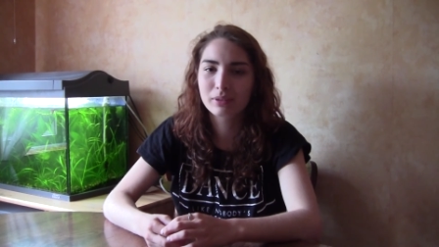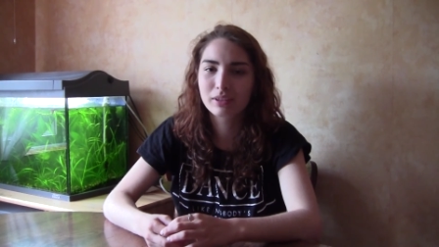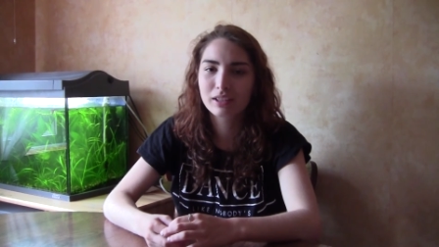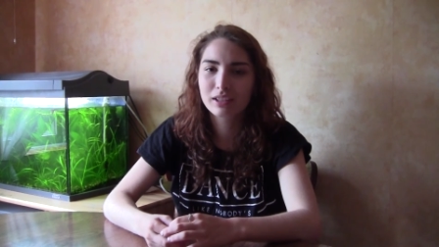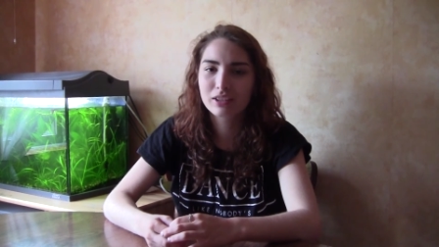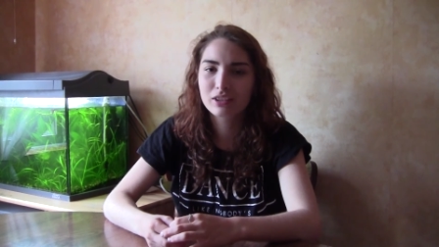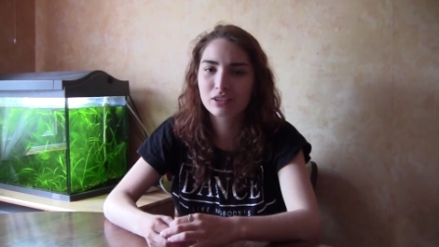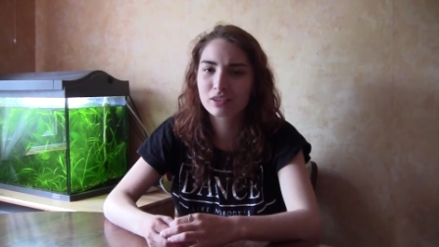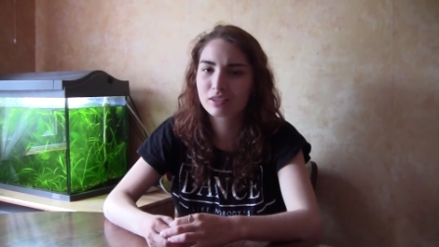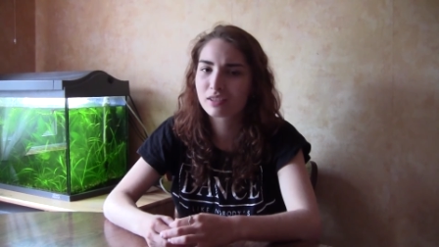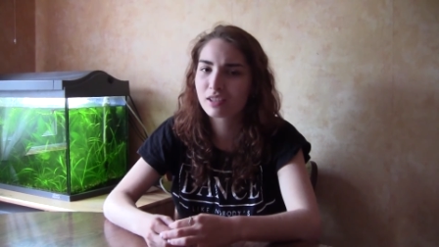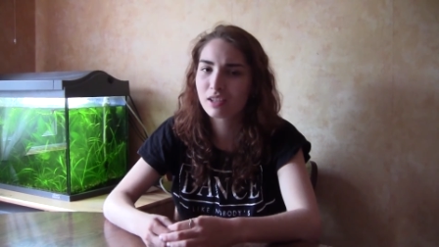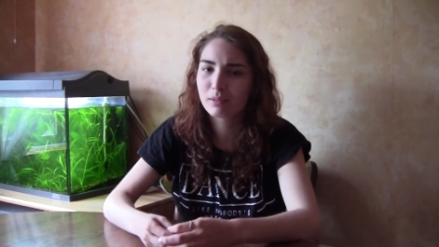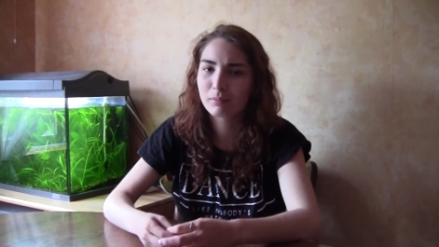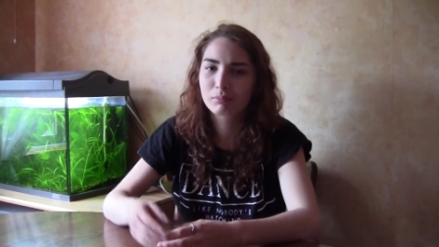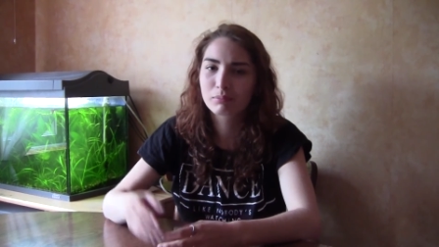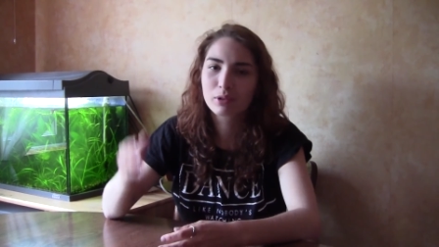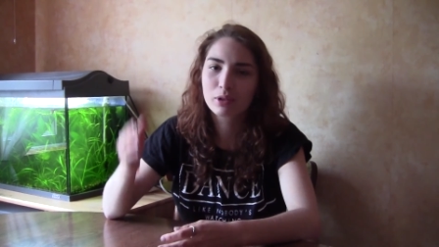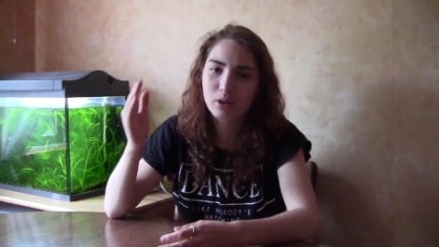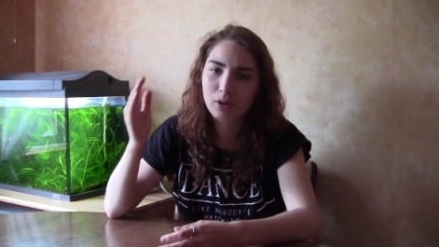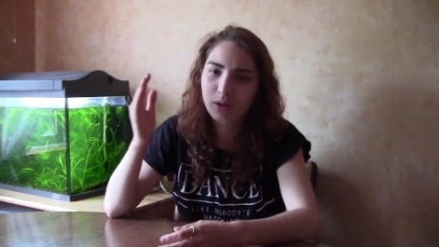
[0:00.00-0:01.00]
they just
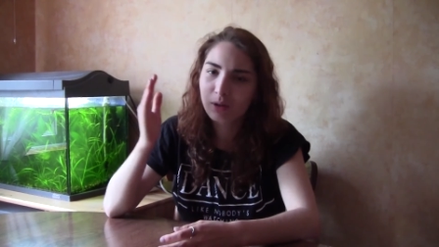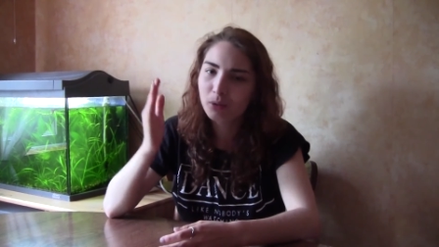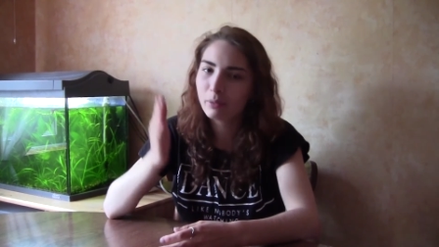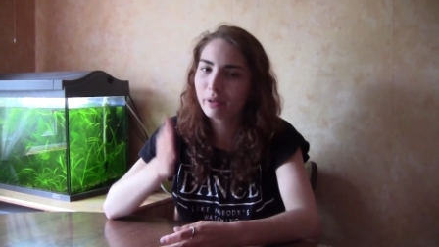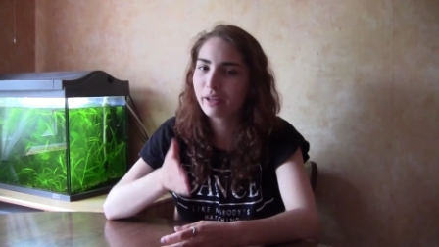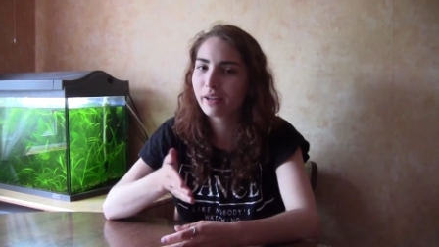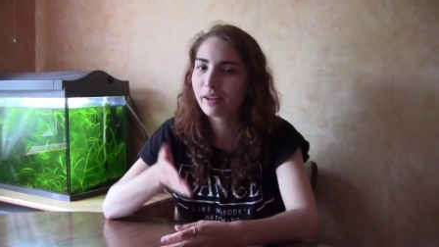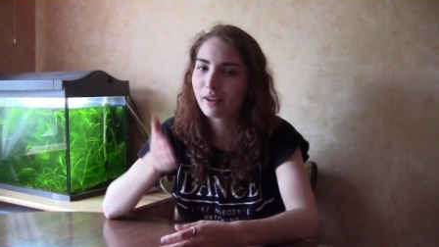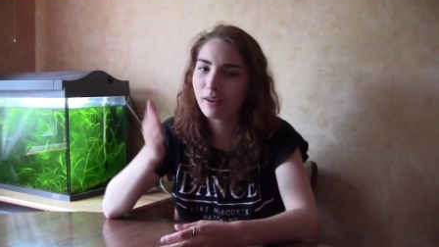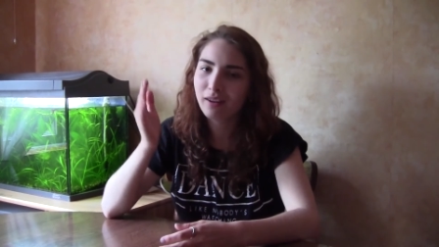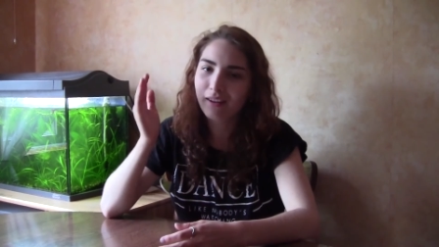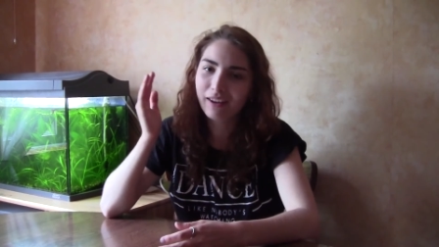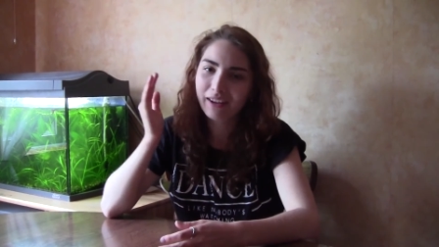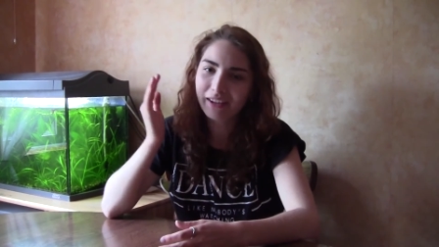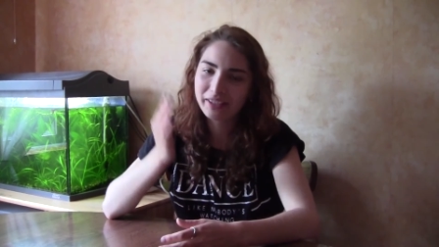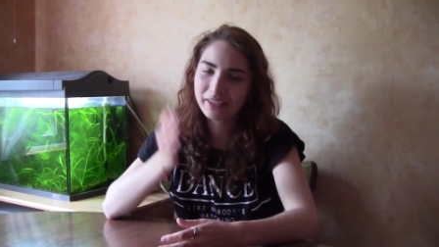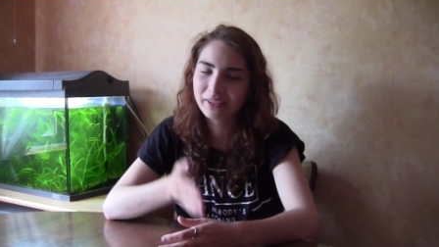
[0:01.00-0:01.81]
kept going on,